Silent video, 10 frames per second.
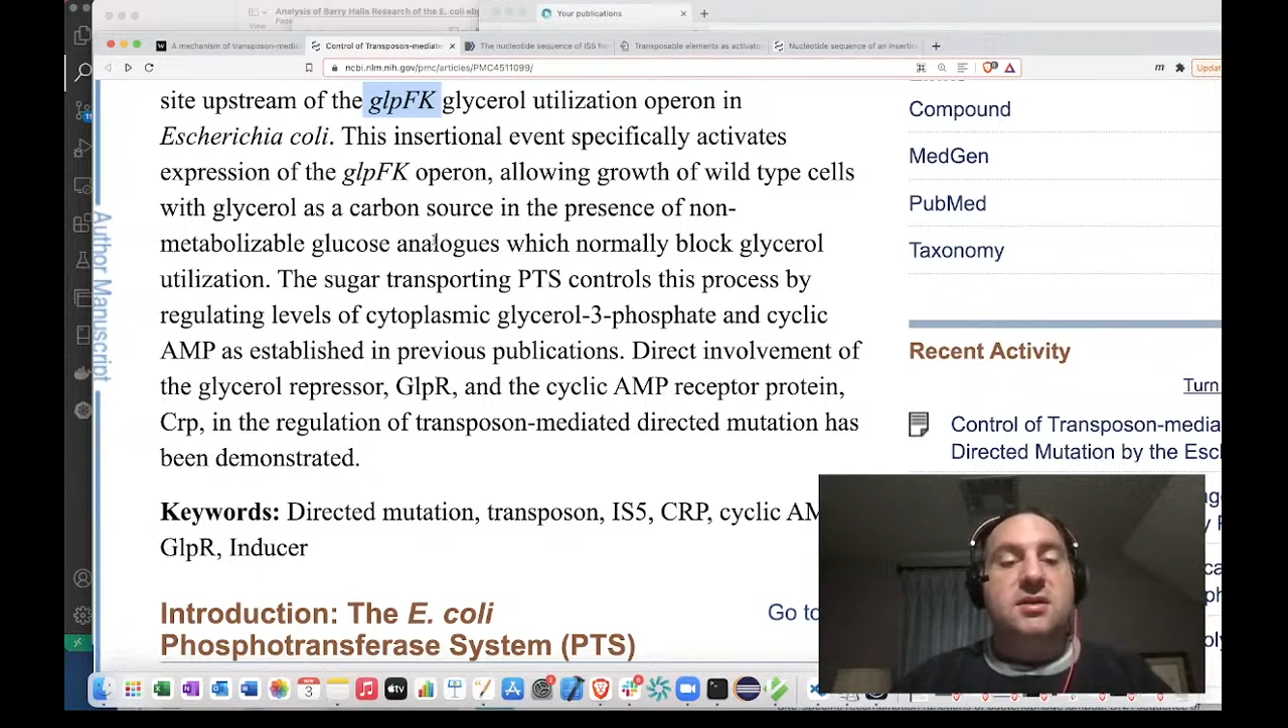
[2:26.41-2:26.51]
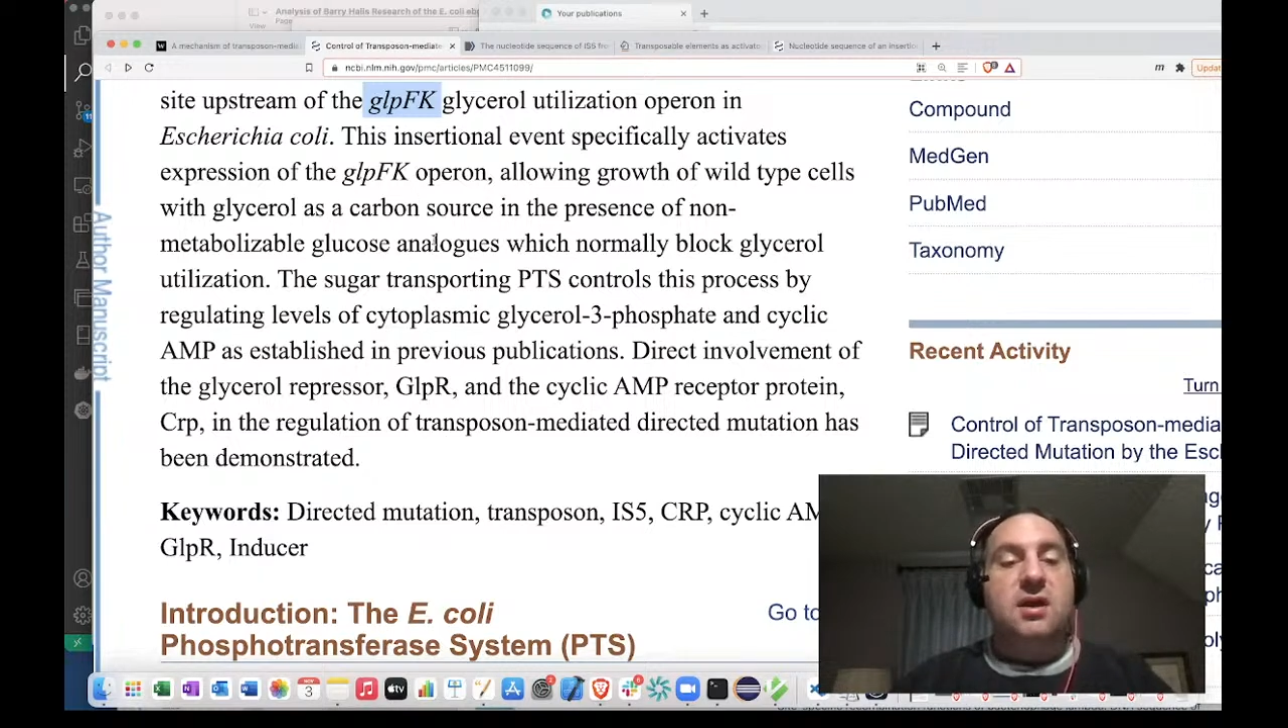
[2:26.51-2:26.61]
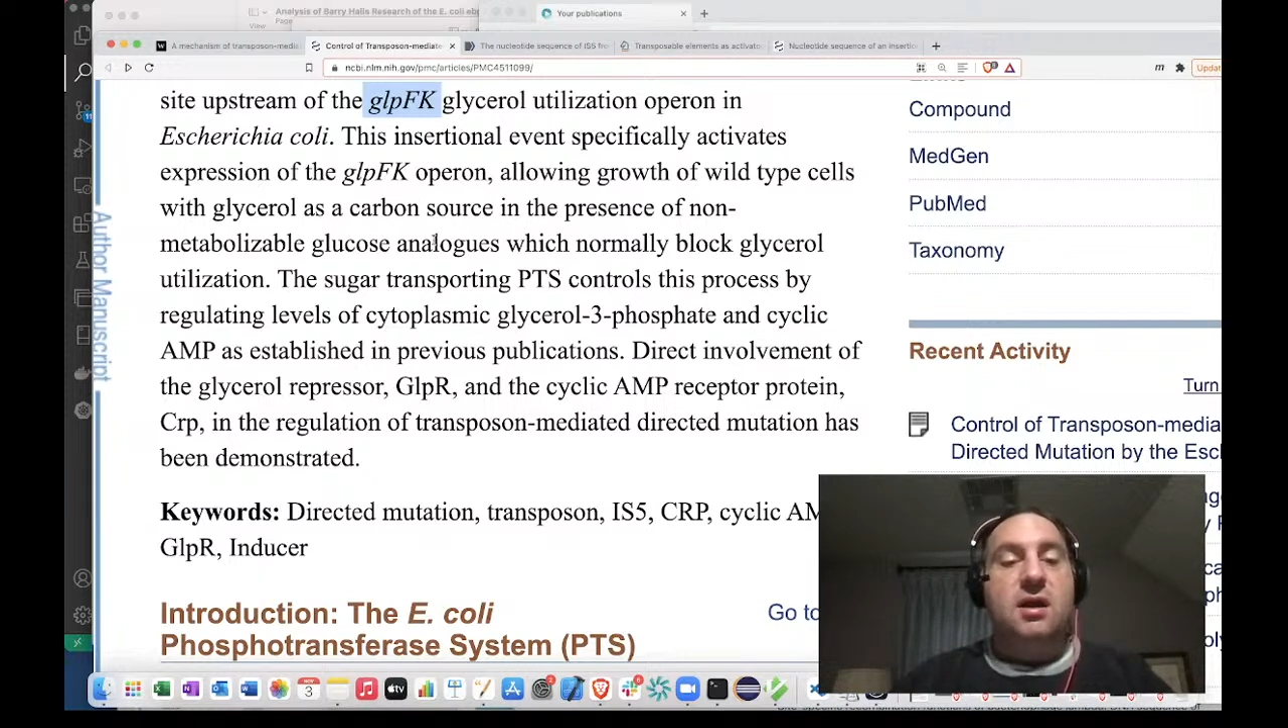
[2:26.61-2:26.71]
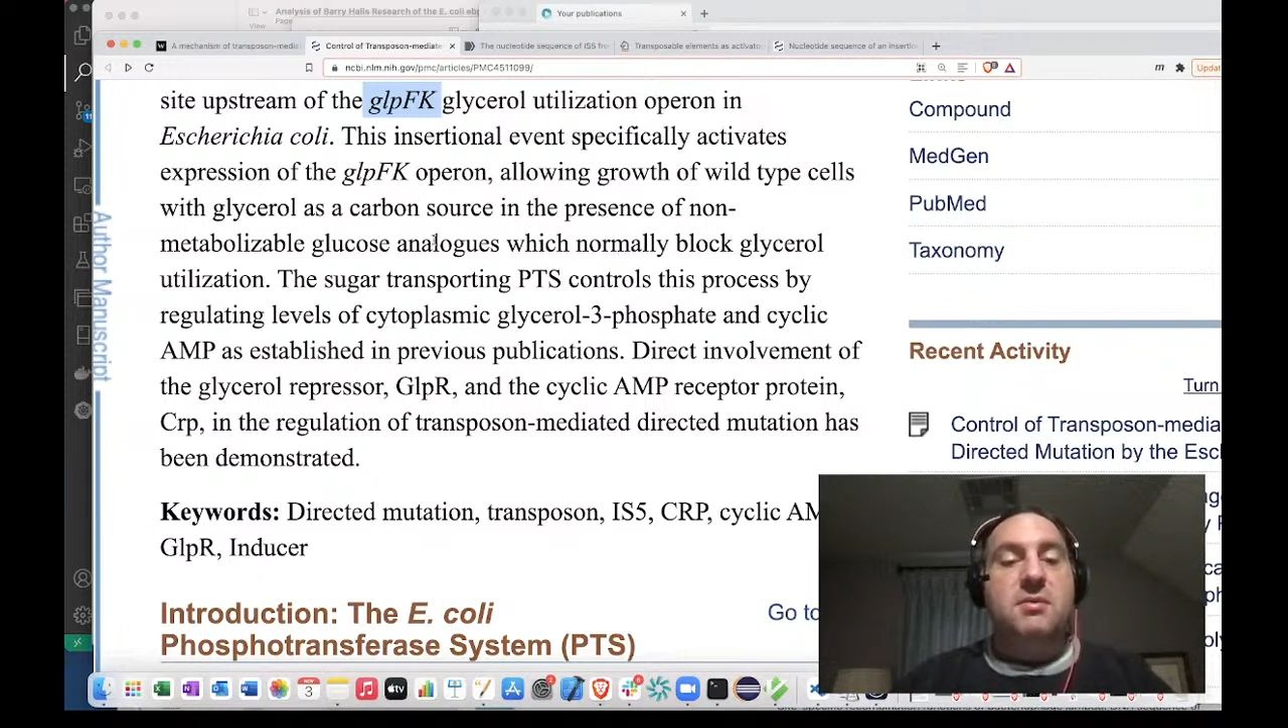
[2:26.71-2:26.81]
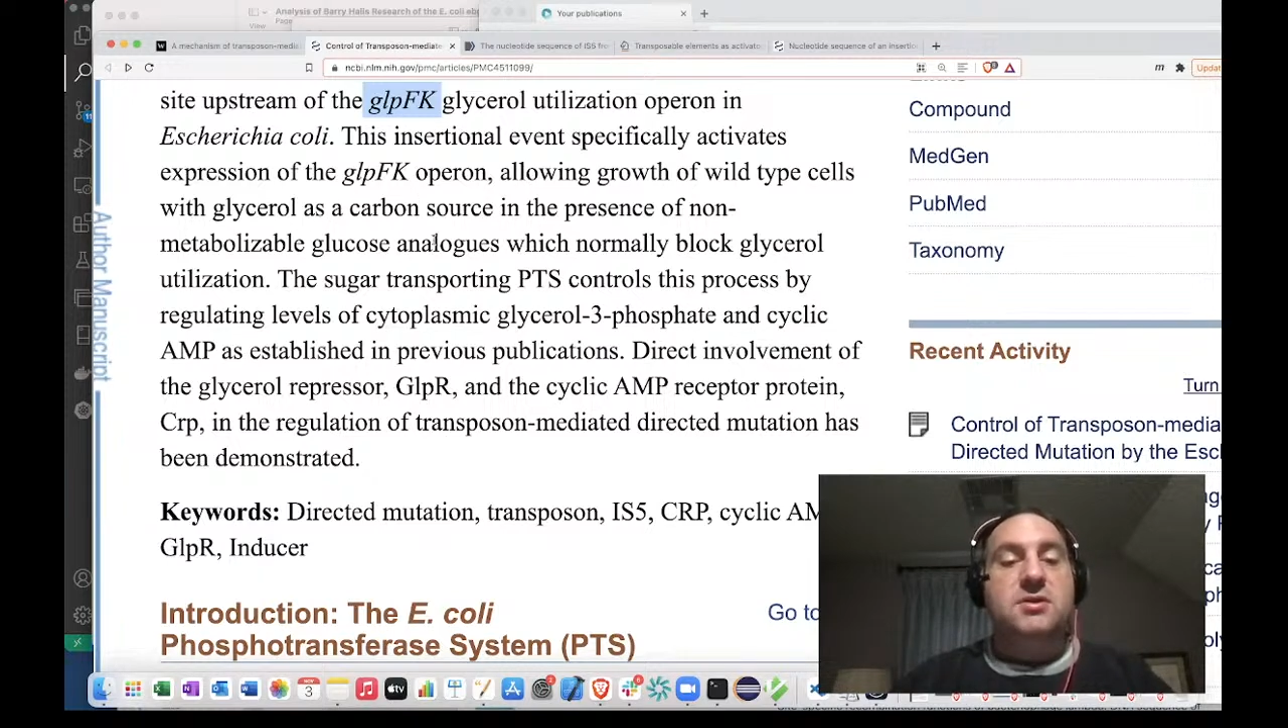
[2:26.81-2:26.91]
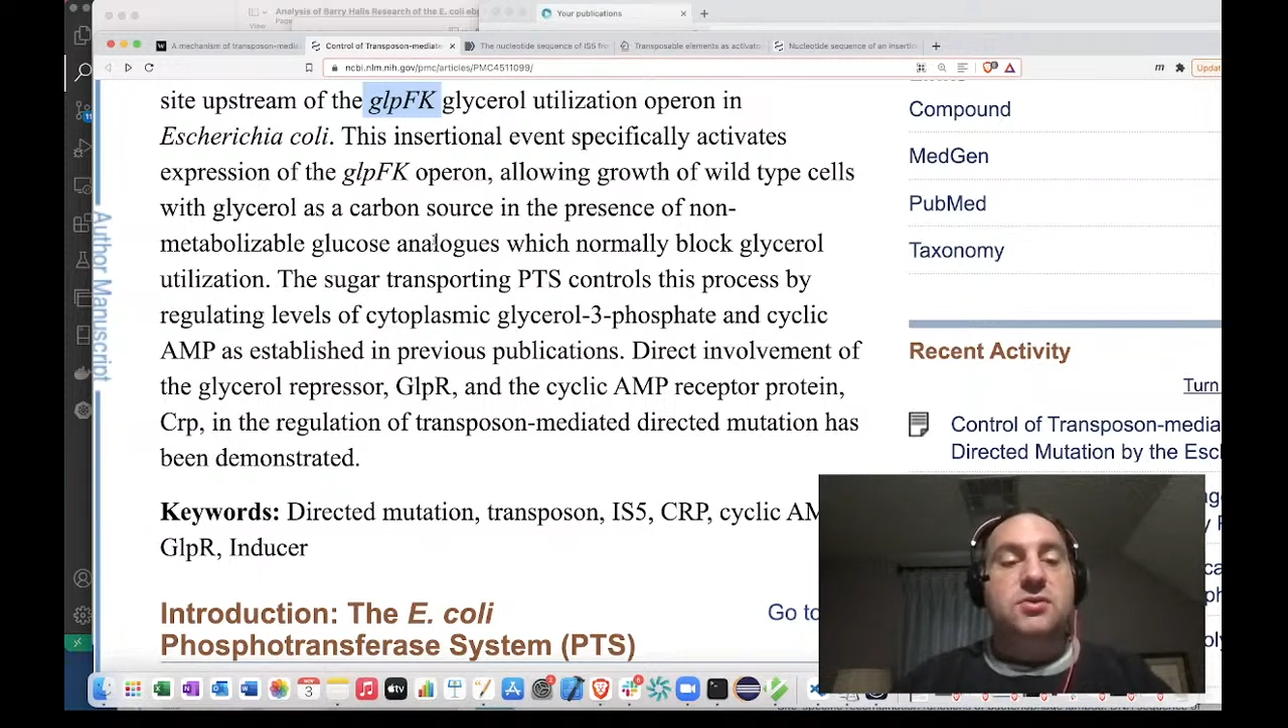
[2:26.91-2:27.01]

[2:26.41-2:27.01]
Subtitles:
carbon